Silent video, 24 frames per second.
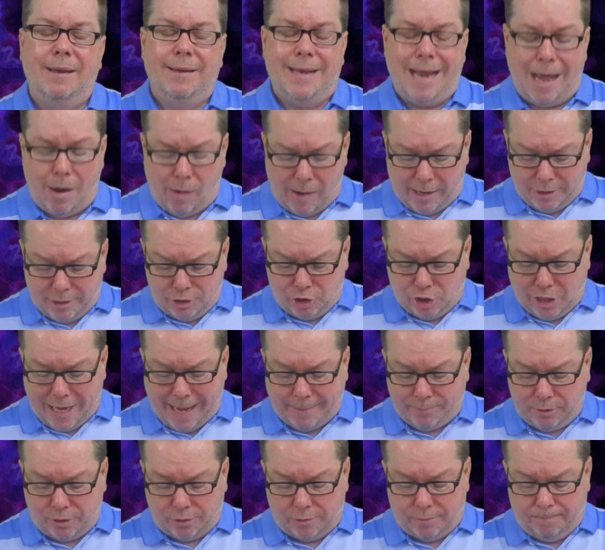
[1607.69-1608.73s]
Now, our
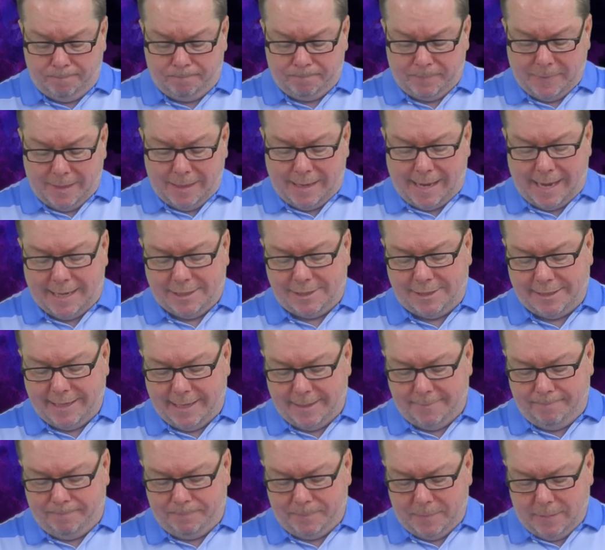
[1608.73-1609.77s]
chapter I said,
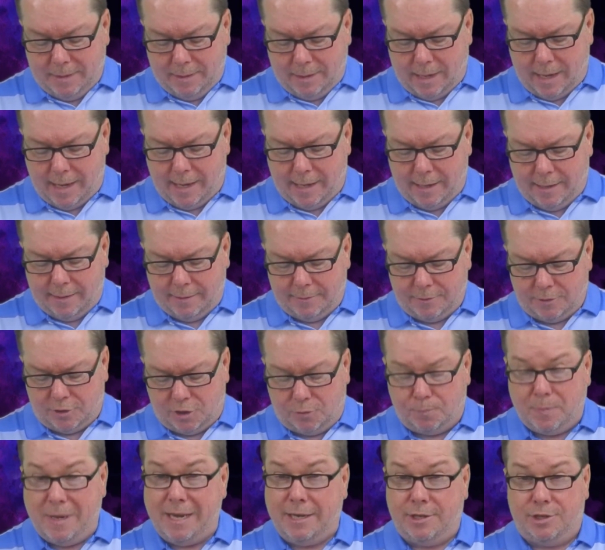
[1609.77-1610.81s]
uh,
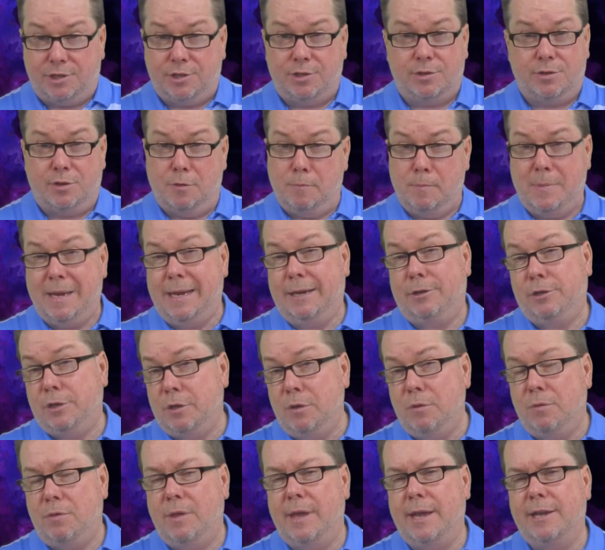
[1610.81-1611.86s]
speaks to me two
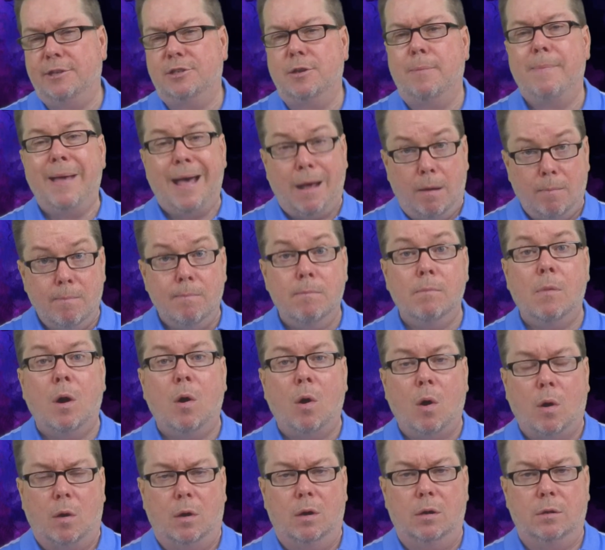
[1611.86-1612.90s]
things about
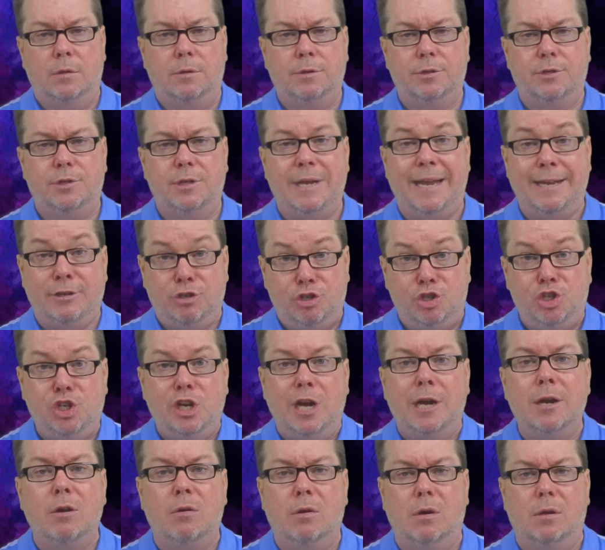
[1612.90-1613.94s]
morals in
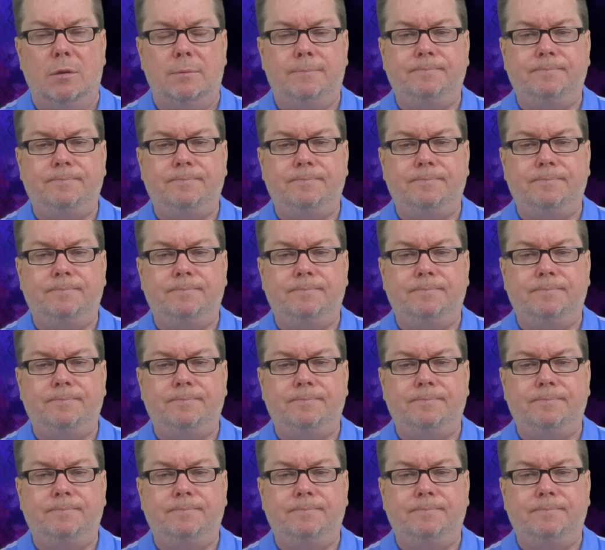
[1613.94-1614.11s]
general.